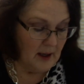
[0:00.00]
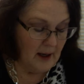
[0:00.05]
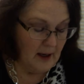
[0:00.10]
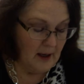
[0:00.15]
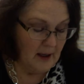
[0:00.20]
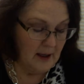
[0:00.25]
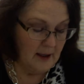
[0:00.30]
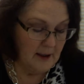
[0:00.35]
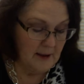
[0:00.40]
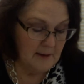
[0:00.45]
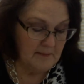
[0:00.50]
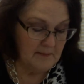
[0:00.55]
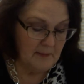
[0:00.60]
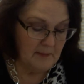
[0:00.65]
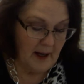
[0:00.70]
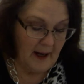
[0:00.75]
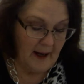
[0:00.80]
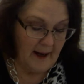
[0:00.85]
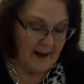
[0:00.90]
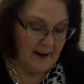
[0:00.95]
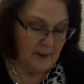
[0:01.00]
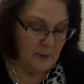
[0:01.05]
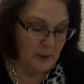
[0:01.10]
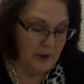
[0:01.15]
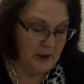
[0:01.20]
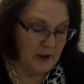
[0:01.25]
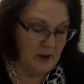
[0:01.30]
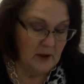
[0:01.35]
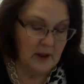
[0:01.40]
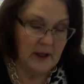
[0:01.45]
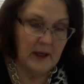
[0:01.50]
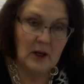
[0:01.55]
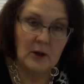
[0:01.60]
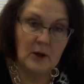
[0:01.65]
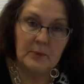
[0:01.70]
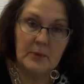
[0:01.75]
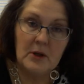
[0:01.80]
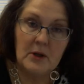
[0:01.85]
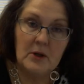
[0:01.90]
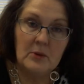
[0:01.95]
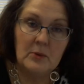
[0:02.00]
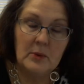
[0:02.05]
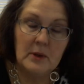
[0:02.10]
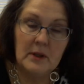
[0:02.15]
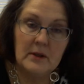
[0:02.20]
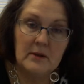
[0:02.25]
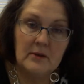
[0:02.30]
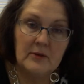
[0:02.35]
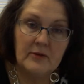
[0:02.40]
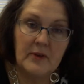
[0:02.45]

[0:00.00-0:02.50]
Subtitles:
I will help you with